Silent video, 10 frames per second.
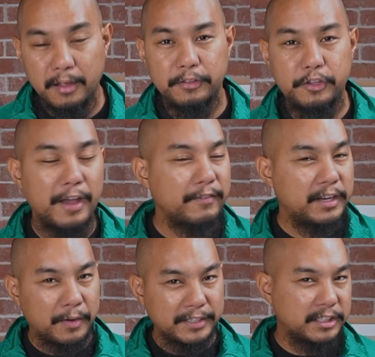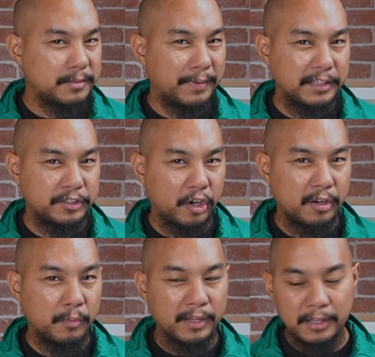Do you have any questions about the
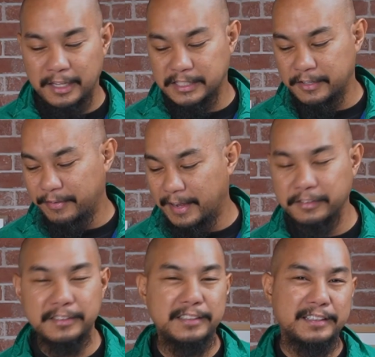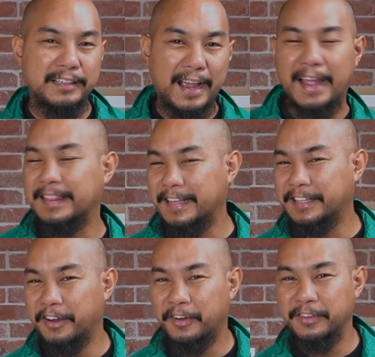Jordan 1 Lost and Found? I'd like
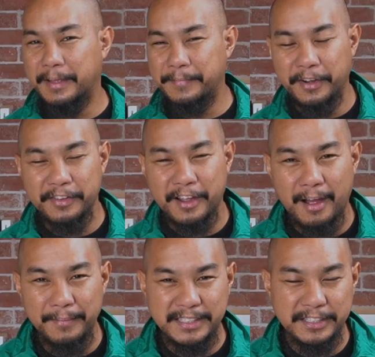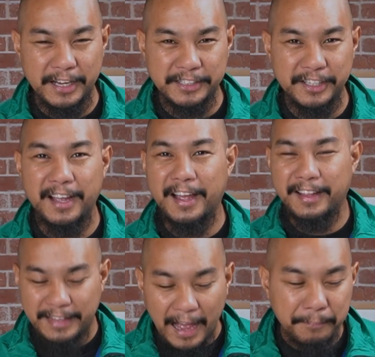to know. Let me know in the comments section
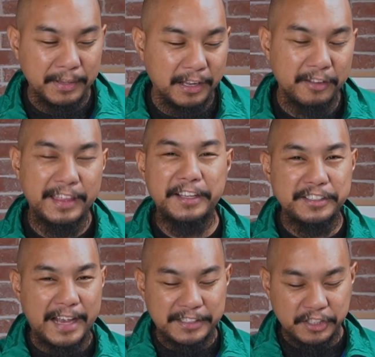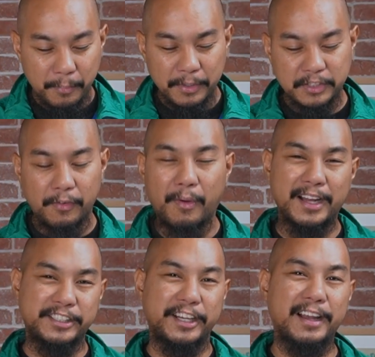down below. Thank you guys so much for
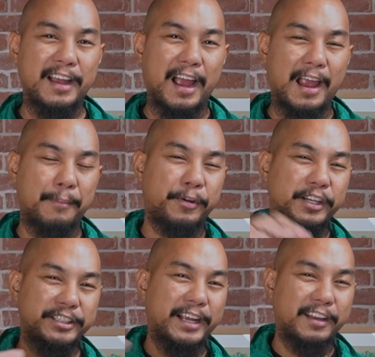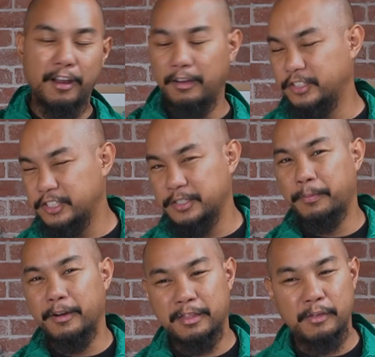watching. I appreciate all of your
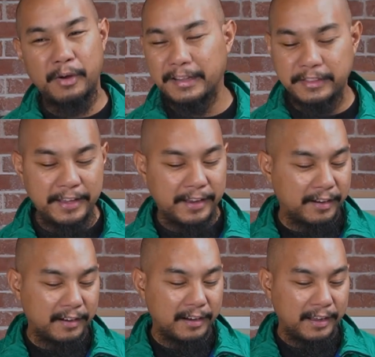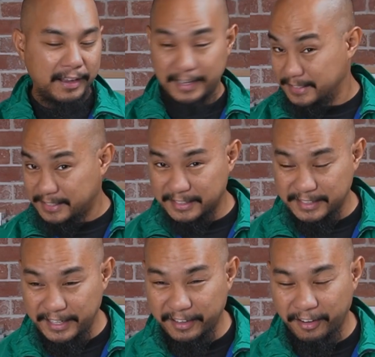support throughout the year. Is this
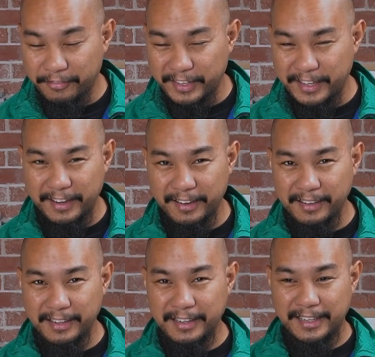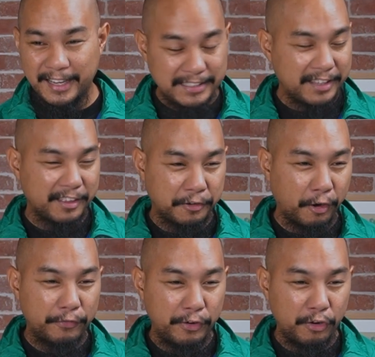sneaker of the year? Is it the
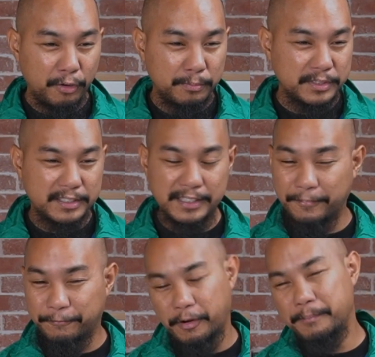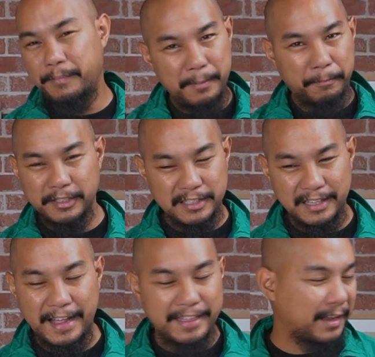trophy rooms? For me
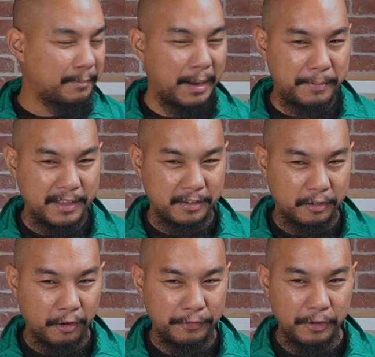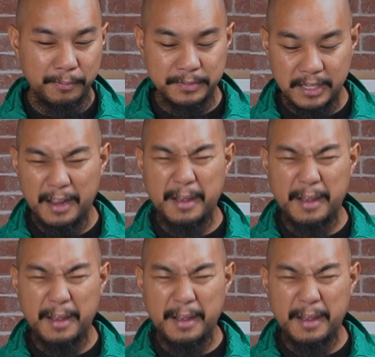personally, I think it might be the trophy rooms.